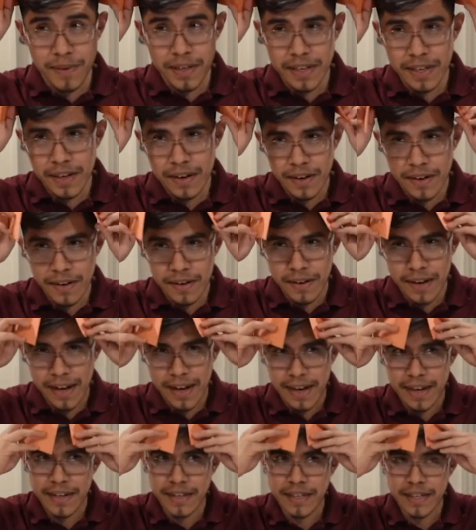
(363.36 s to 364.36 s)
big our
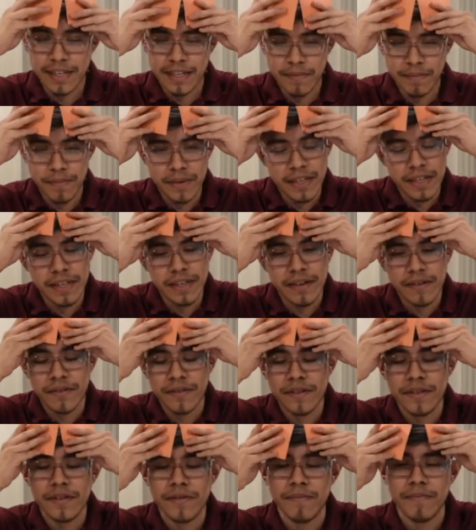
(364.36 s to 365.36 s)
head is gonna be in
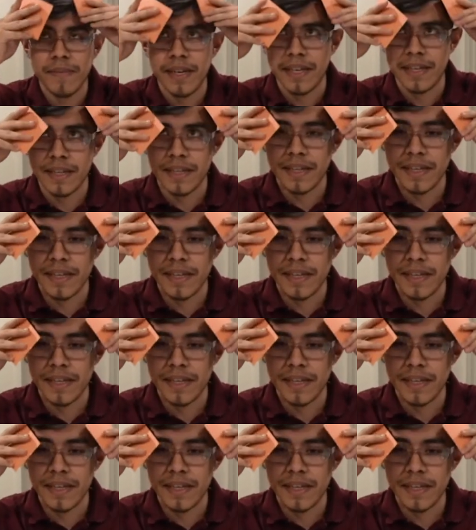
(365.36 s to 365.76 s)
order to make